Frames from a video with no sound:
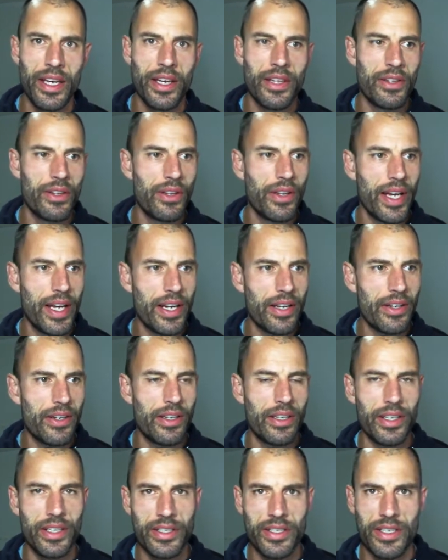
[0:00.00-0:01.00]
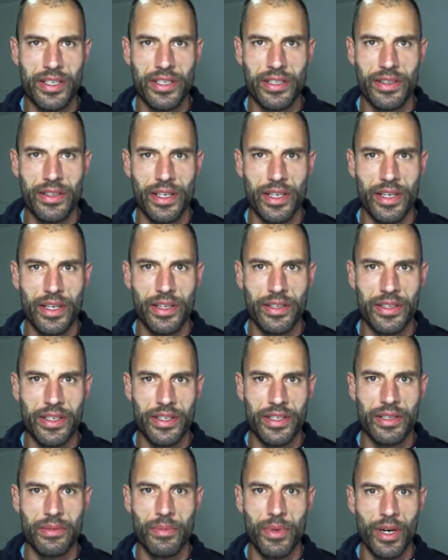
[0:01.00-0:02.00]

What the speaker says: the whole Anaconda system